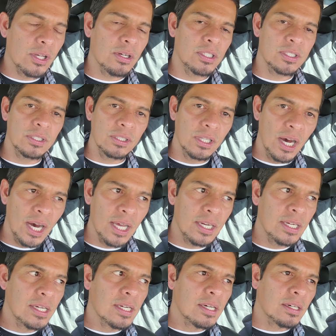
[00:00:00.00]
There is not
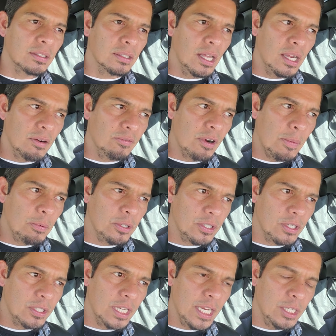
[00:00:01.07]
a lot of
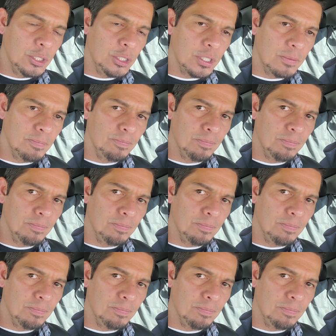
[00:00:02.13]
representation.